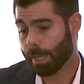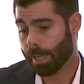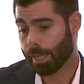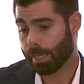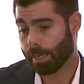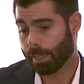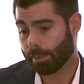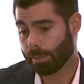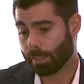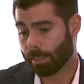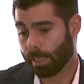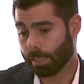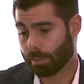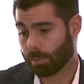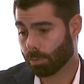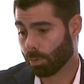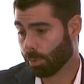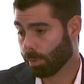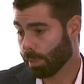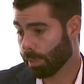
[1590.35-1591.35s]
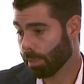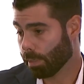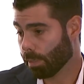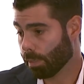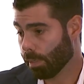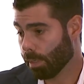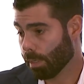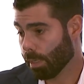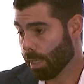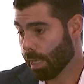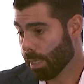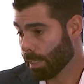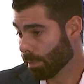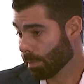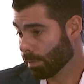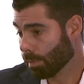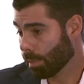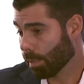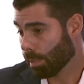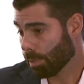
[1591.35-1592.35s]
And I think that story
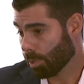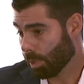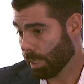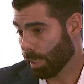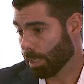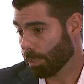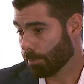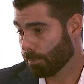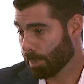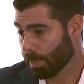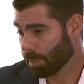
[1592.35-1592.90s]
isn't going to change.